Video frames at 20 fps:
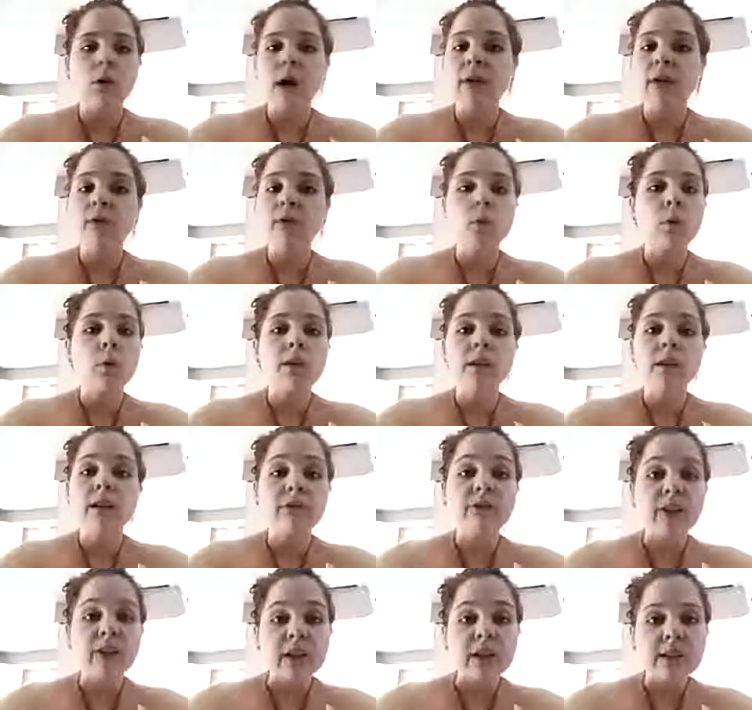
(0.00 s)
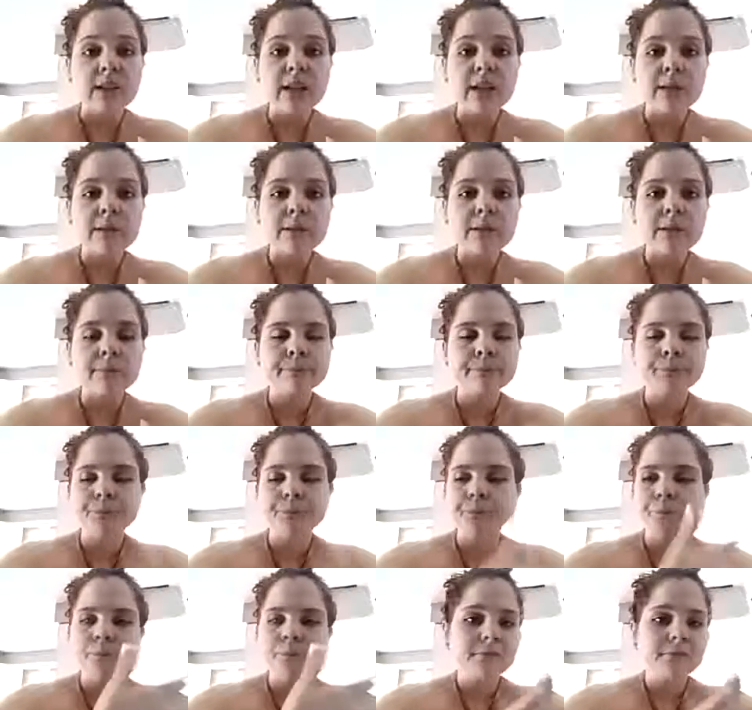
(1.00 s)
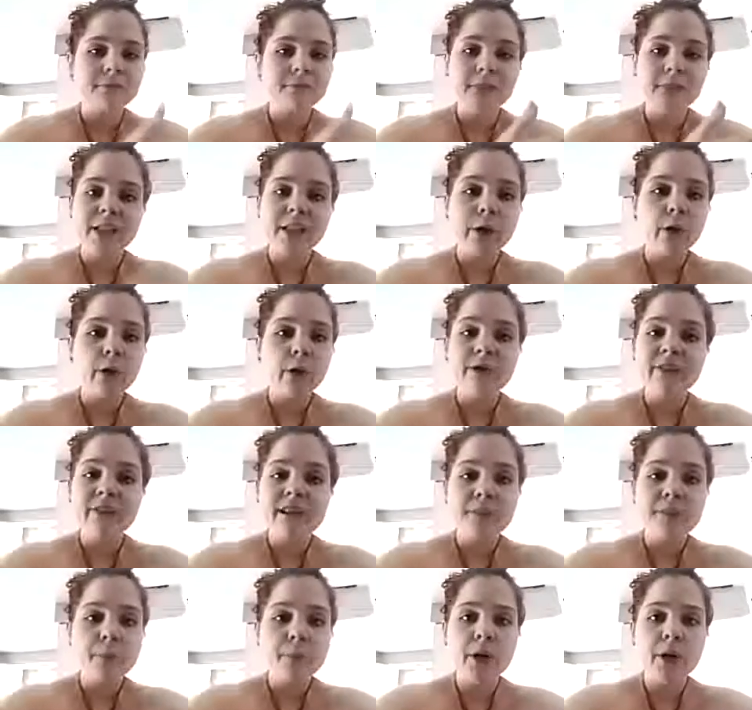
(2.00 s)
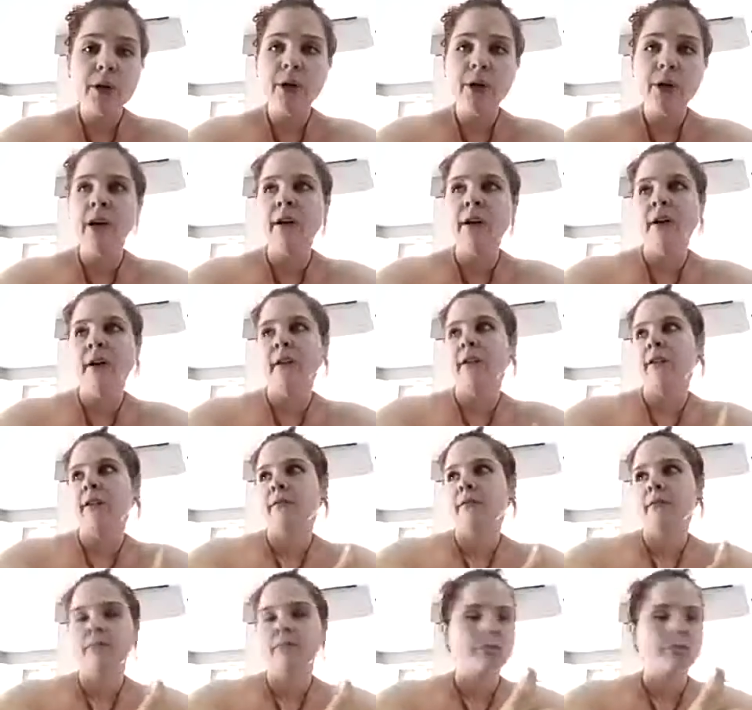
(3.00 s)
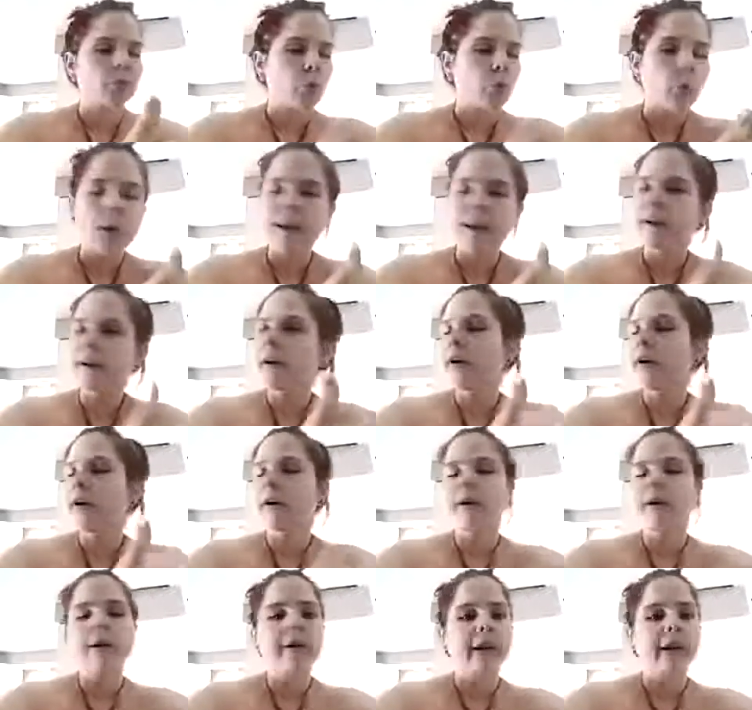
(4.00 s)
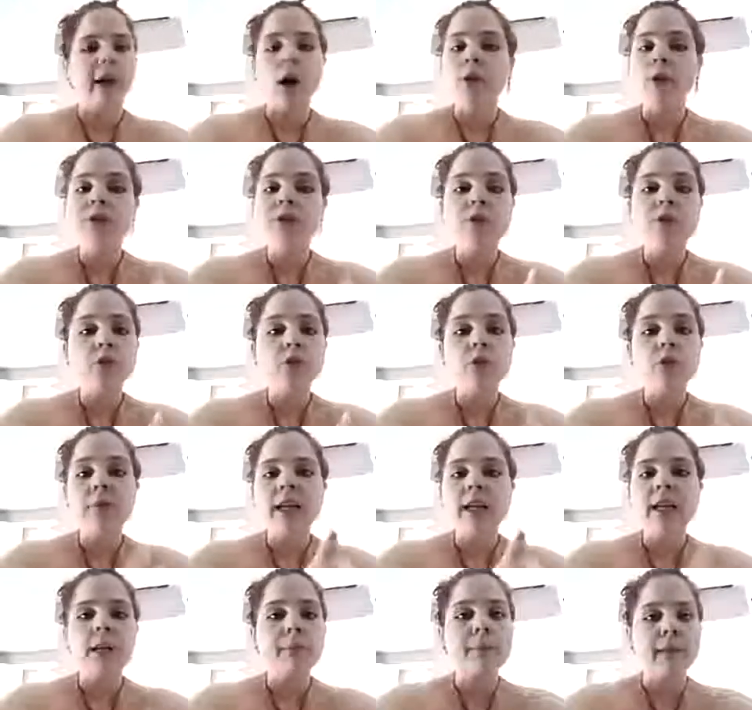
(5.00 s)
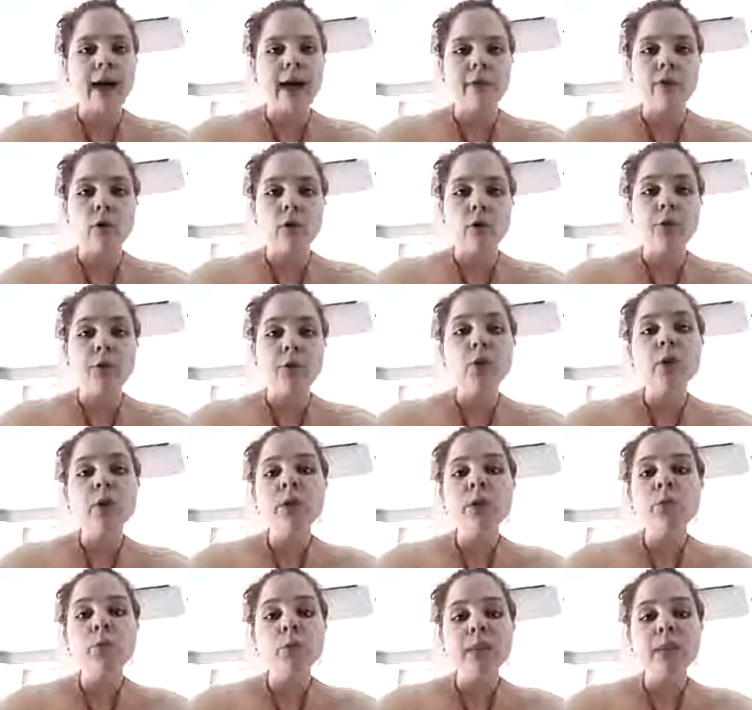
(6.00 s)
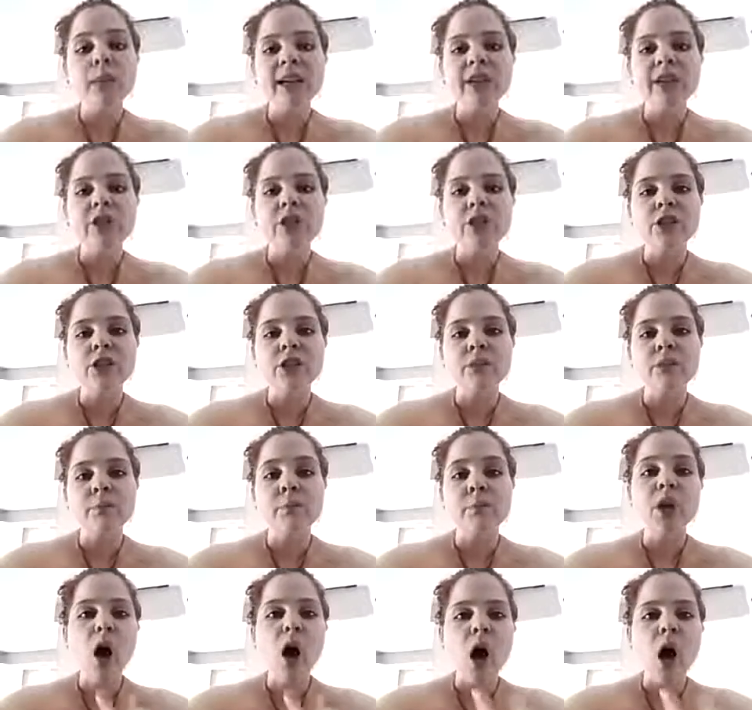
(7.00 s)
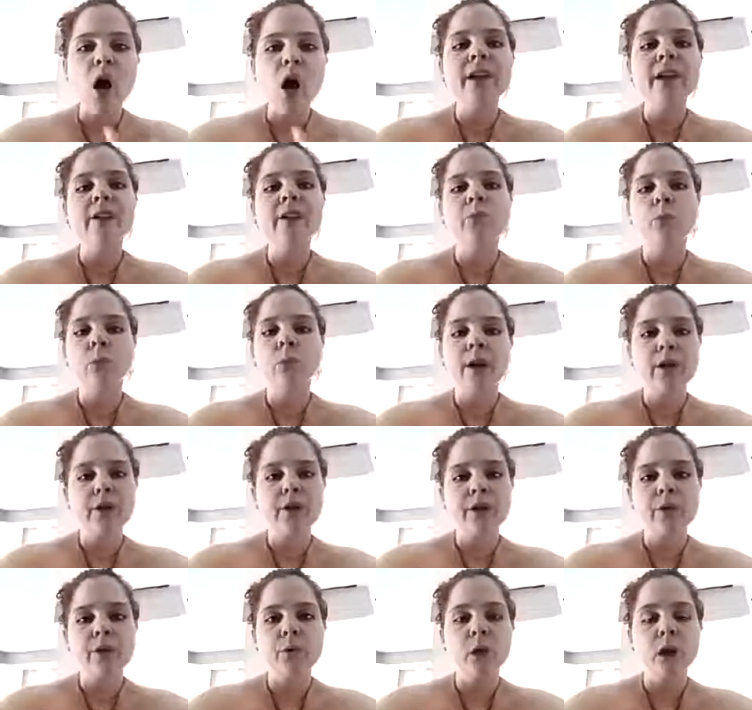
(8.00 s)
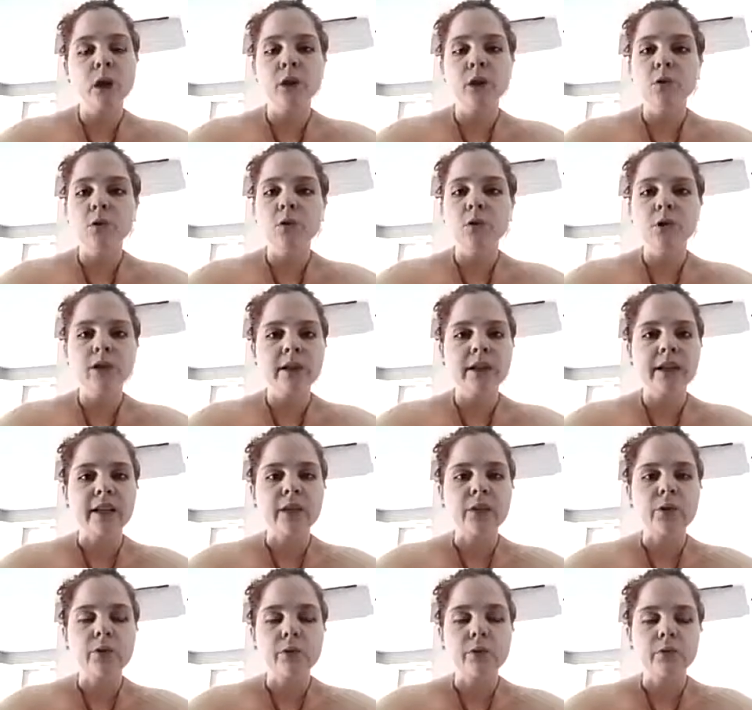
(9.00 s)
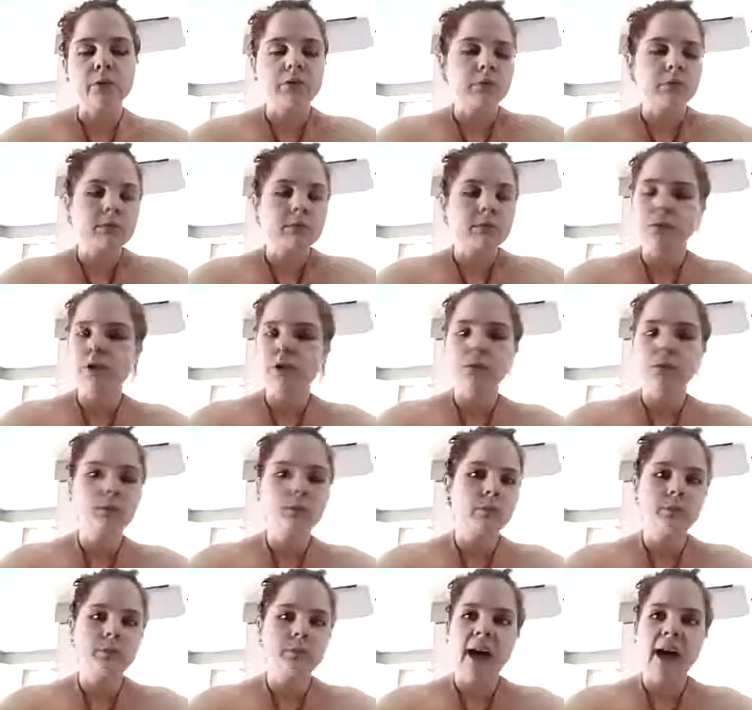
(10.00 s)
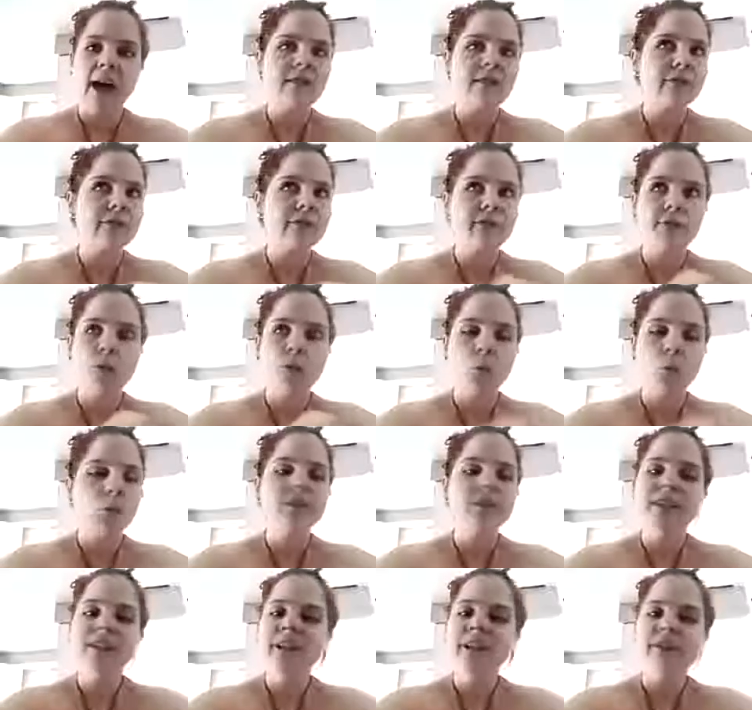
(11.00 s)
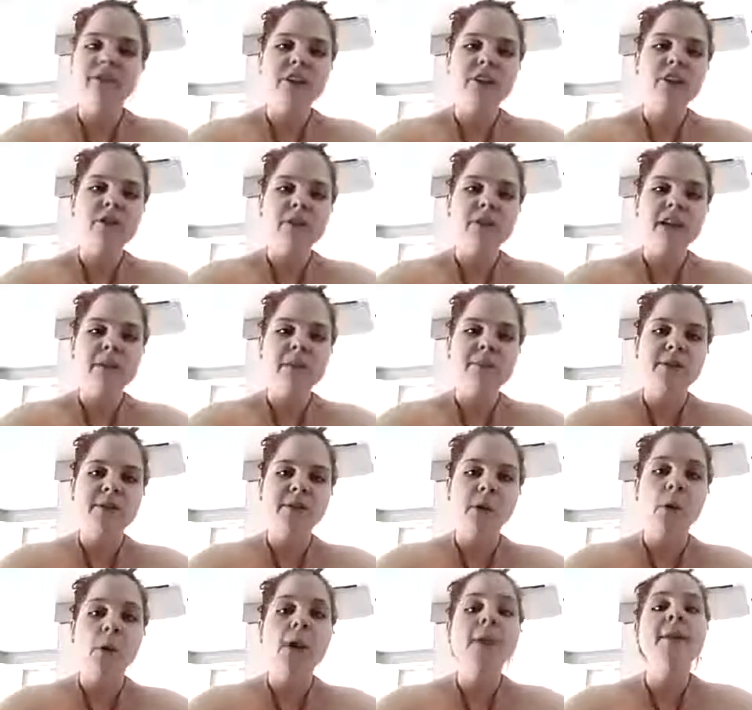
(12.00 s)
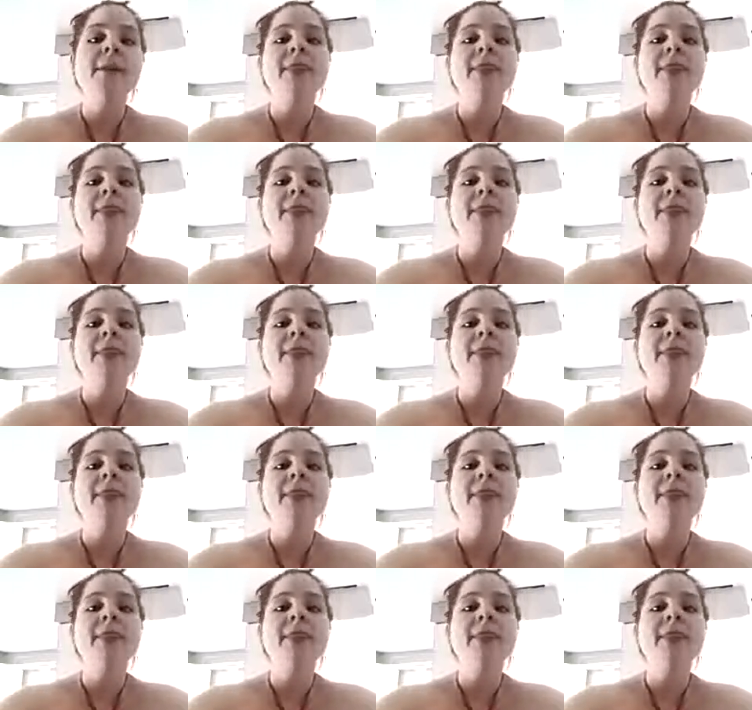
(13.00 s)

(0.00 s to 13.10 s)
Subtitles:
have the world at your fingertips. Facebook, Twitter, like all these social media platforms, you can reach beyond where you are locally. You have the world at your fingertips. So